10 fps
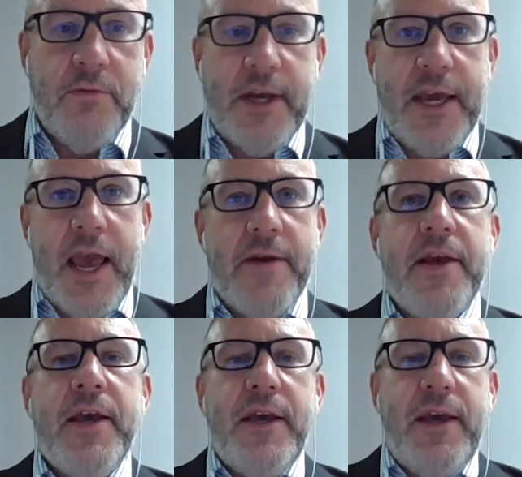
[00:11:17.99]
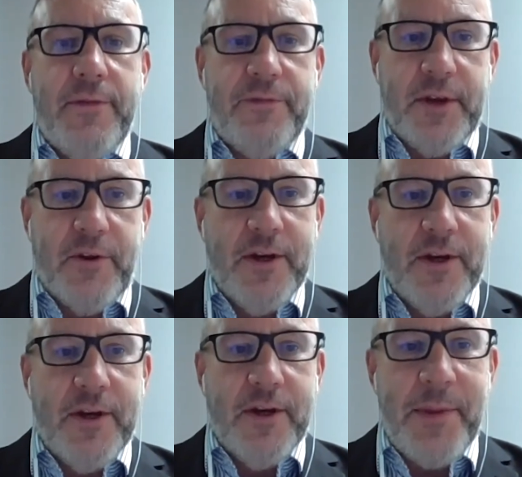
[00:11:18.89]
again, if the
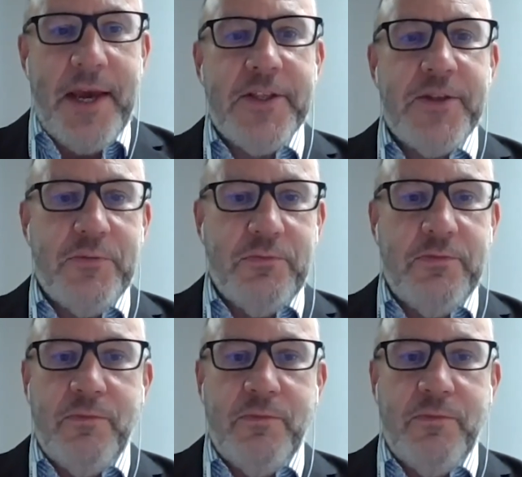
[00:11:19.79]
crisis abates,